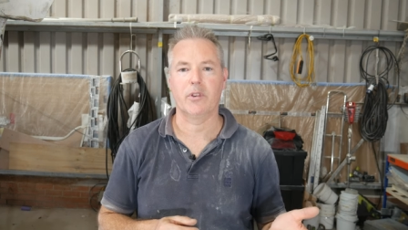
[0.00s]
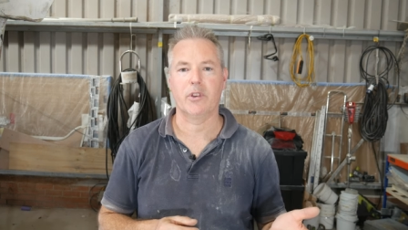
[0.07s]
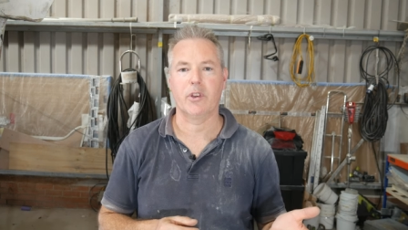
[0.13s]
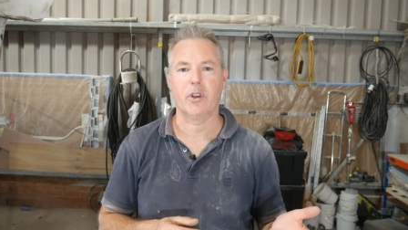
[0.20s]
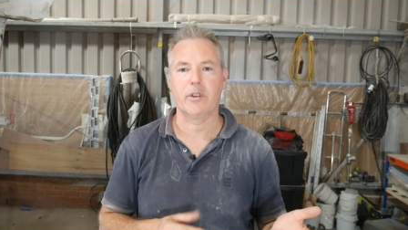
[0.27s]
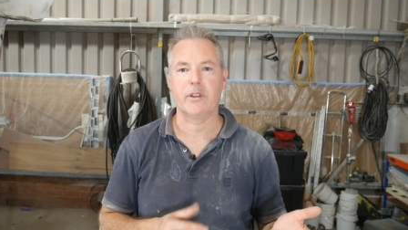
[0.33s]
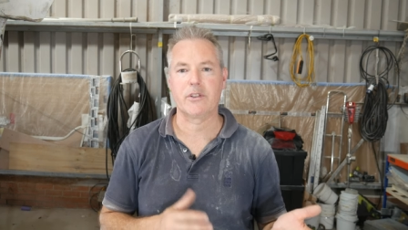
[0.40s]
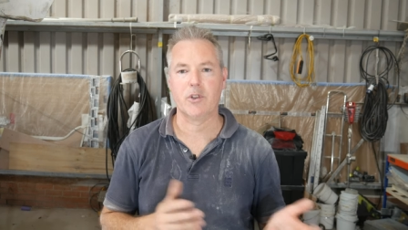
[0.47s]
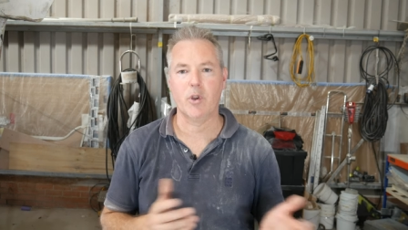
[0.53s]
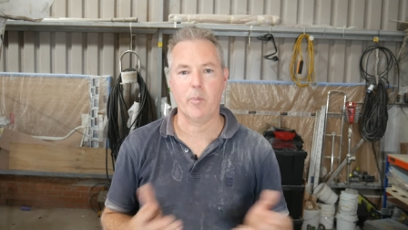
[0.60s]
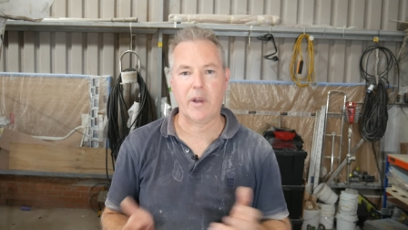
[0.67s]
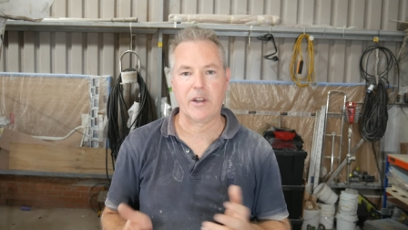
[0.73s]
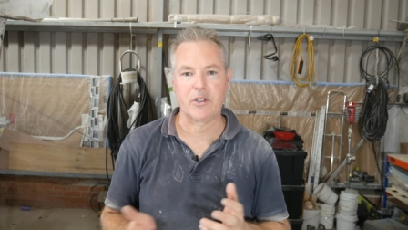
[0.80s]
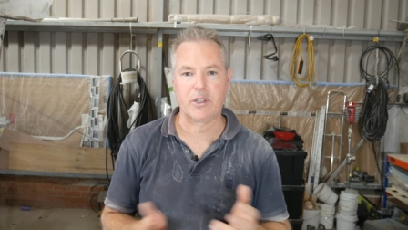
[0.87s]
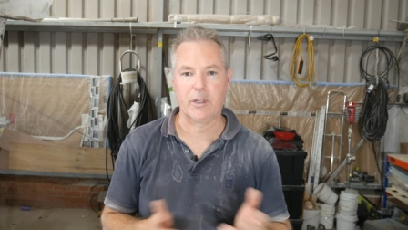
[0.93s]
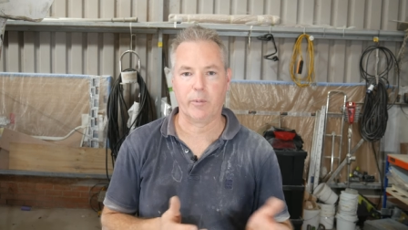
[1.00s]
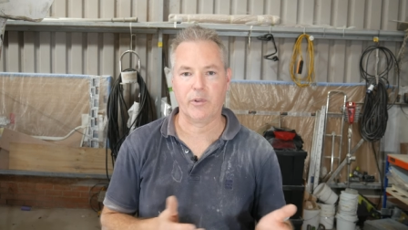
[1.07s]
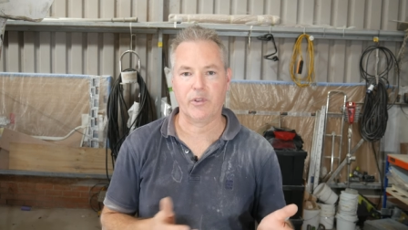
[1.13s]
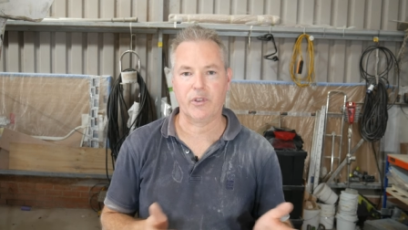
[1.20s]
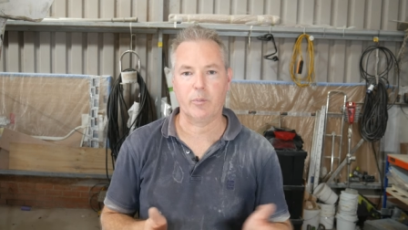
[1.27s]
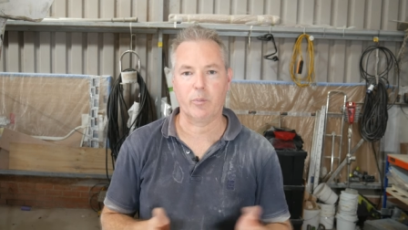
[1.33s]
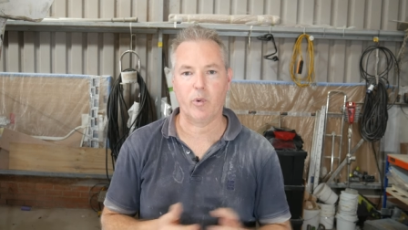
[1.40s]
so there's not much
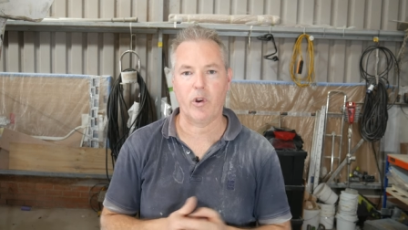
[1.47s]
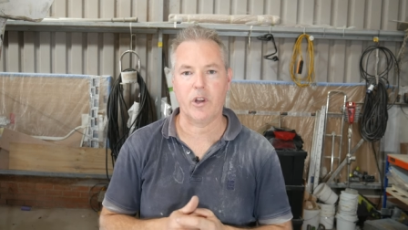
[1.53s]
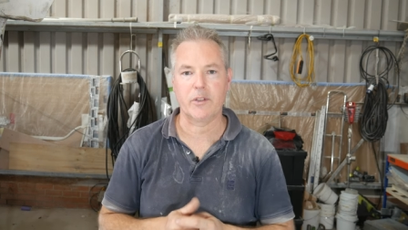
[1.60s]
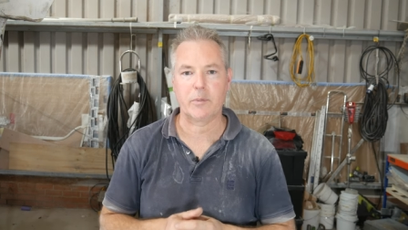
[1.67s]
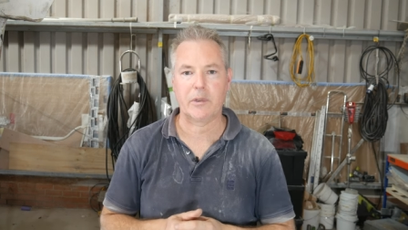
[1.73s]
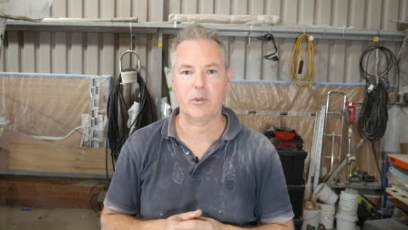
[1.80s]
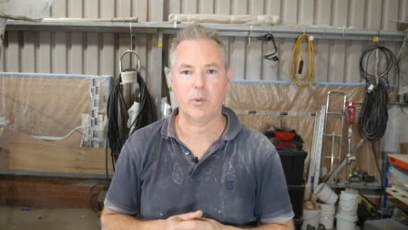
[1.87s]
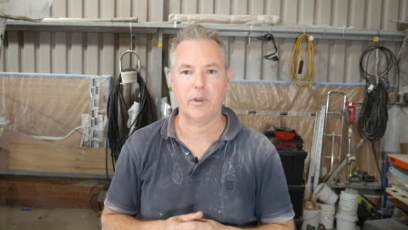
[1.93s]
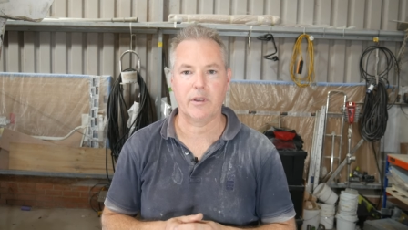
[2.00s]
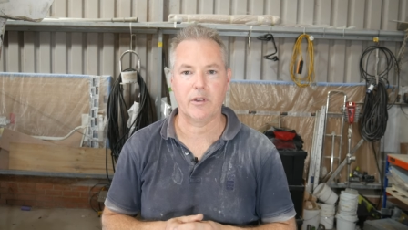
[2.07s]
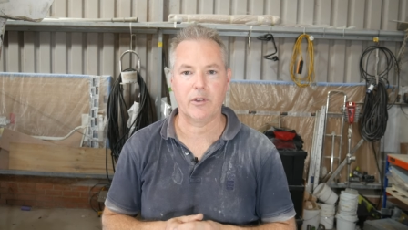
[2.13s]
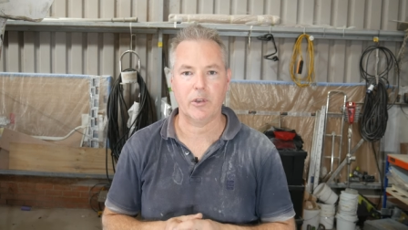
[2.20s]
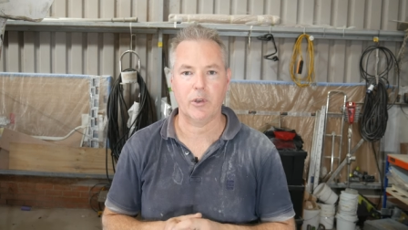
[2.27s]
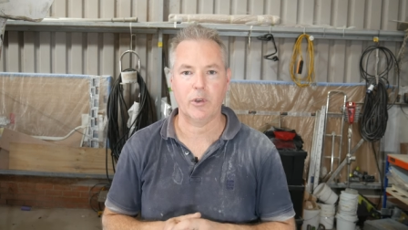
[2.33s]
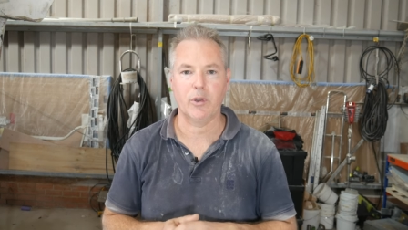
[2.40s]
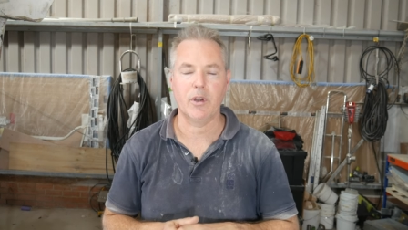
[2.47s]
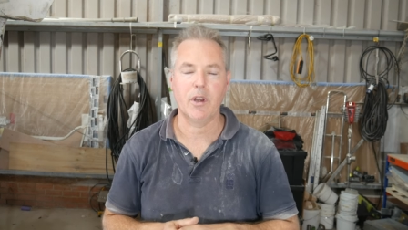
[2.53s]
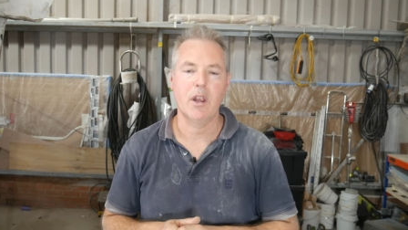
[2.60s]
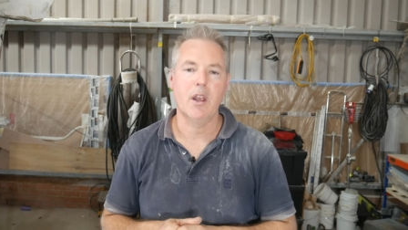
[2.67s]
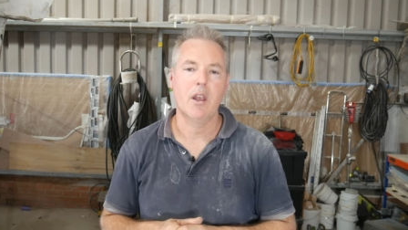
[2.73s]
difference in price between the two.